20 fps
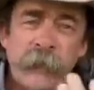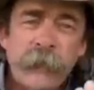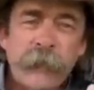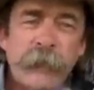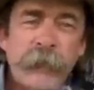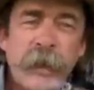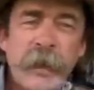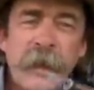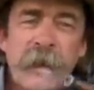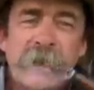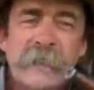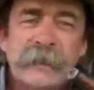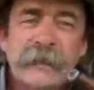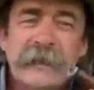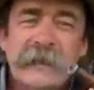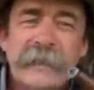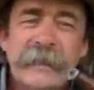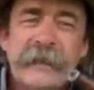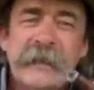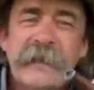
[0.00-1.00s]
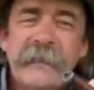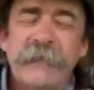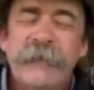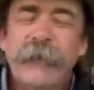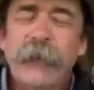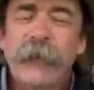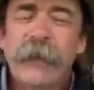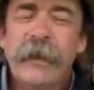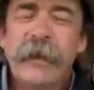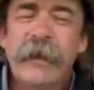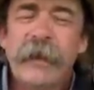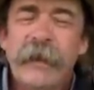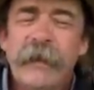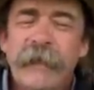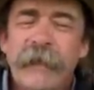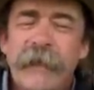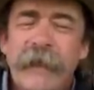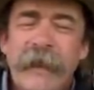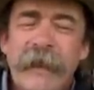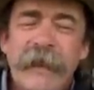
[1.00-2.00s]
Particus,
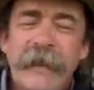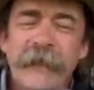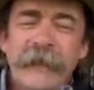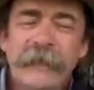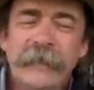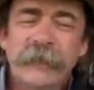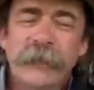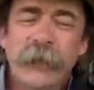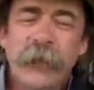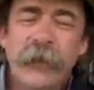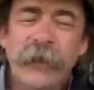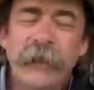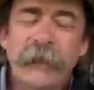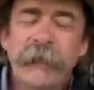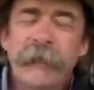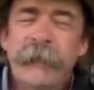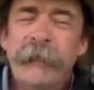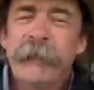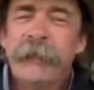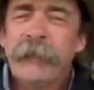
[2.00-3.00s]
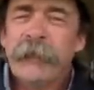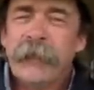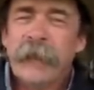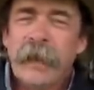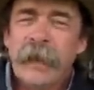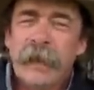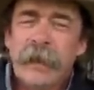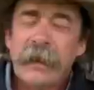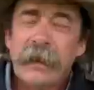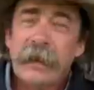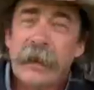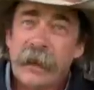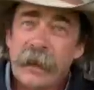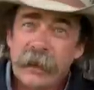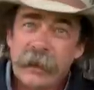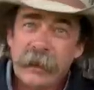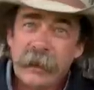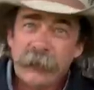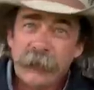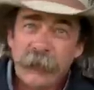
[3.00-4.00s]
1845 this morning. Uh, got a
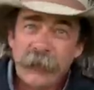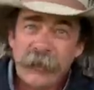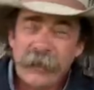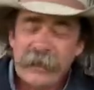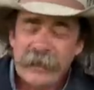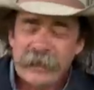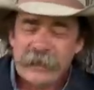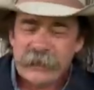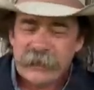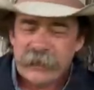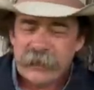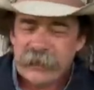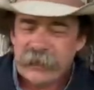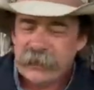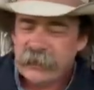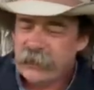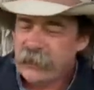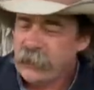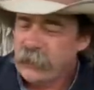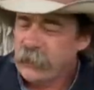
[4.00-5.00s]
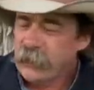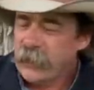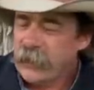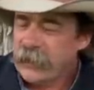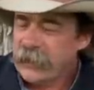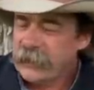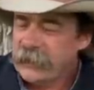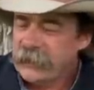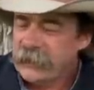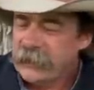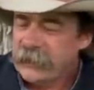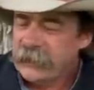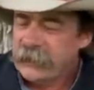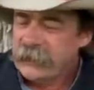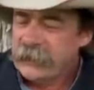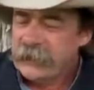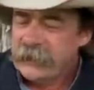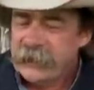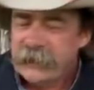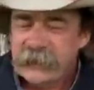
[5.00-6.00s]
couple things to uh,
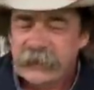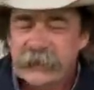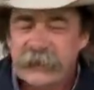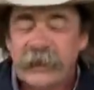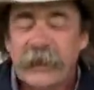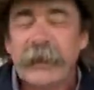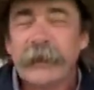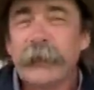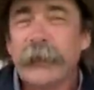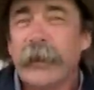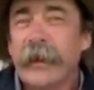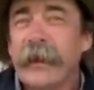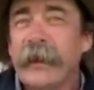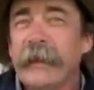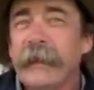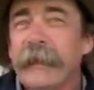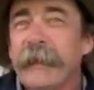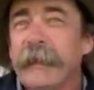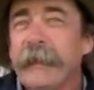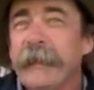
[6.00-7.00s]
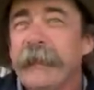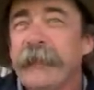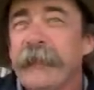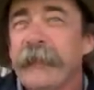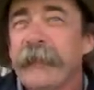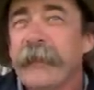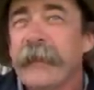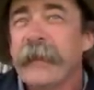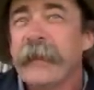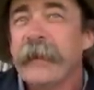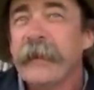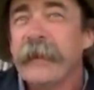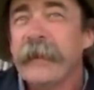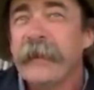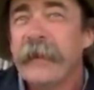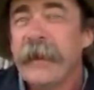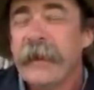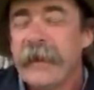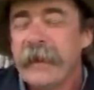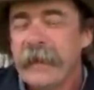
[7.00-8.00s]
celebrate.
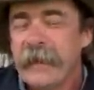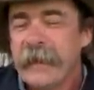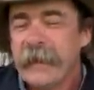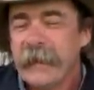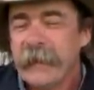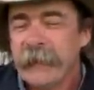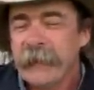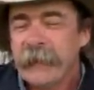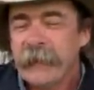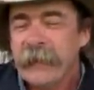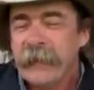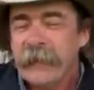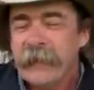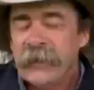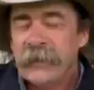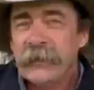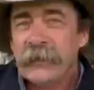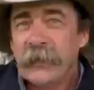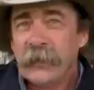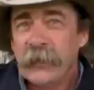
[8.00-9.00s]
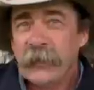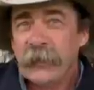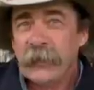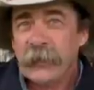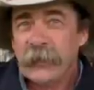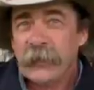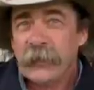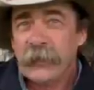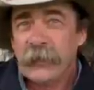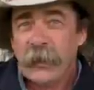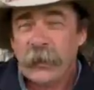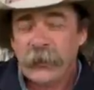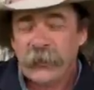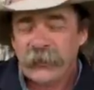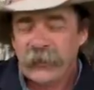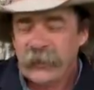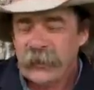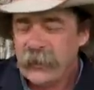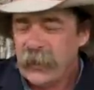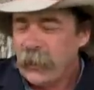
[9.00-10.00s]
Uh, so those
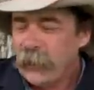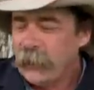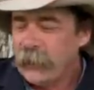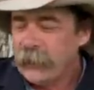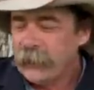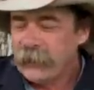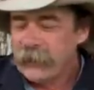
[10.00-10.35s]
that know we were